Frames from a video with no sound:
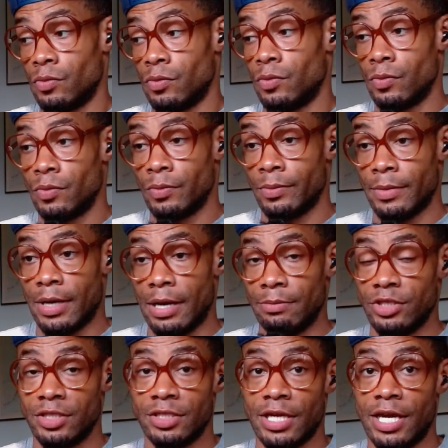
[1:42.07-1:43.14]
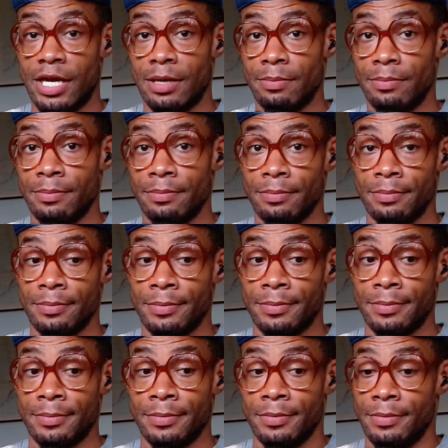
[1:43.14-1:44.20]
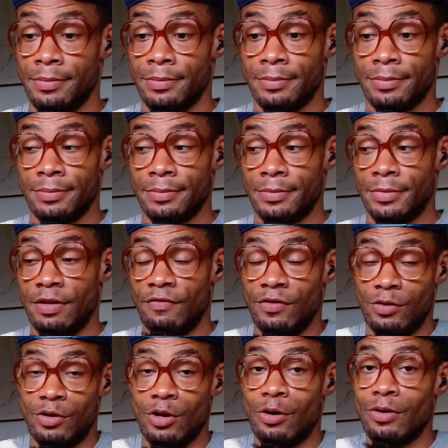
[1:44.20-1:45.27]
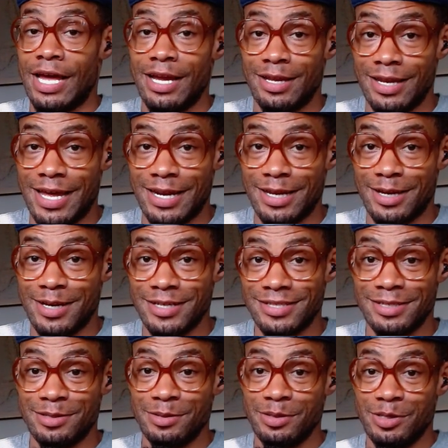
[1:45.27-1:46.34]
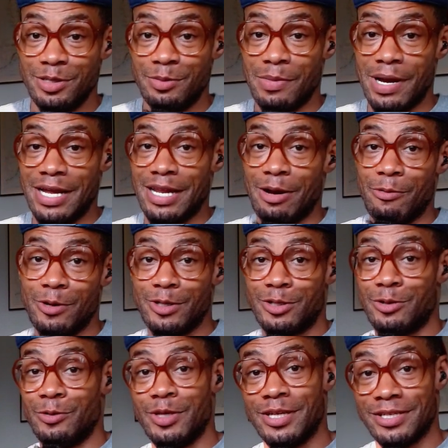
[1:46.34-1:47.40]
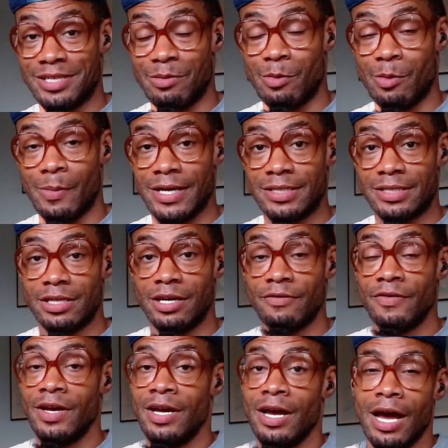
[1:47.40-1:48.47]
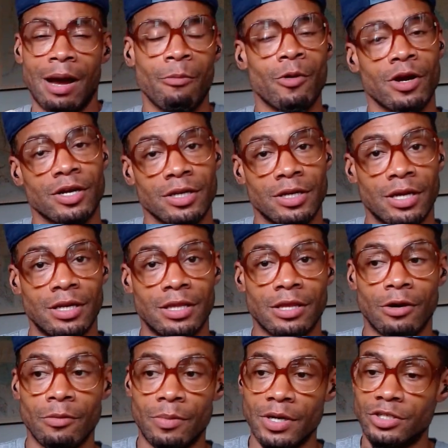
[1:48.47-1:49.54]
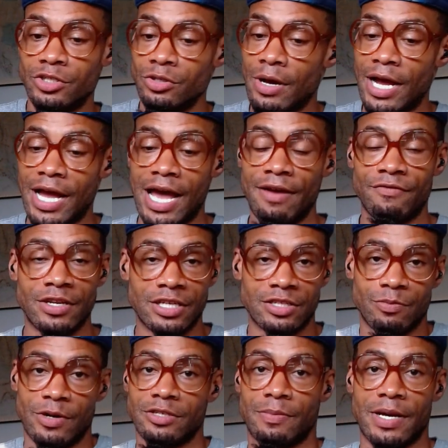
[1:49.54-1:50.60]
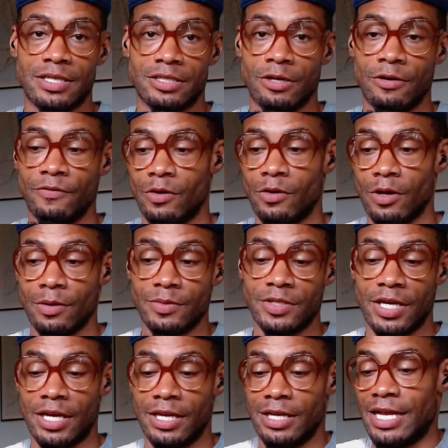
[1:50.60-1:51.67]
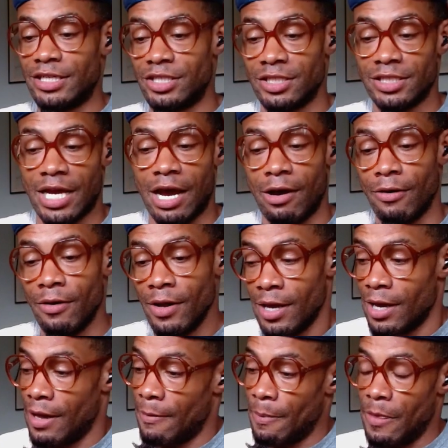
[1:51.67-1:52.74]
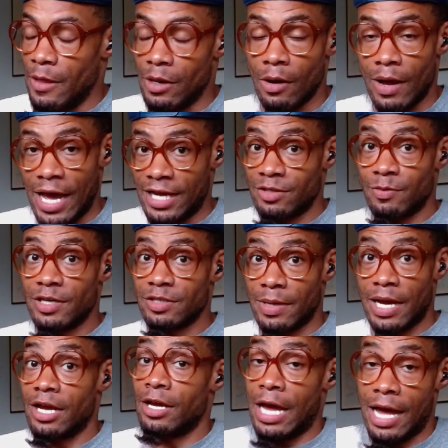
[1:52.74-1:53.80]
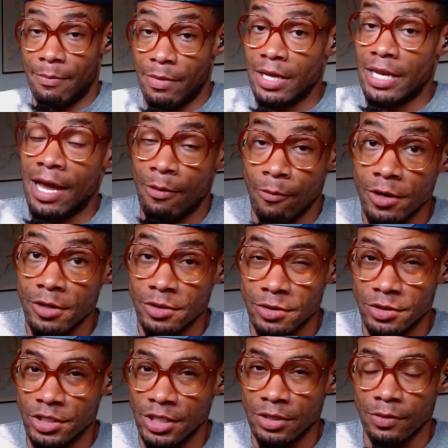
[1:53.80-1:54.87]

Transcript: I'm just saying. If you don't like a lot of cussing, you might not want to tune into some of my stuff. I'm working on it though, but you know I, I have to express myself. You know what I'm saying, and that's just how, you know, I express. My, I, I'm a lot worse generally.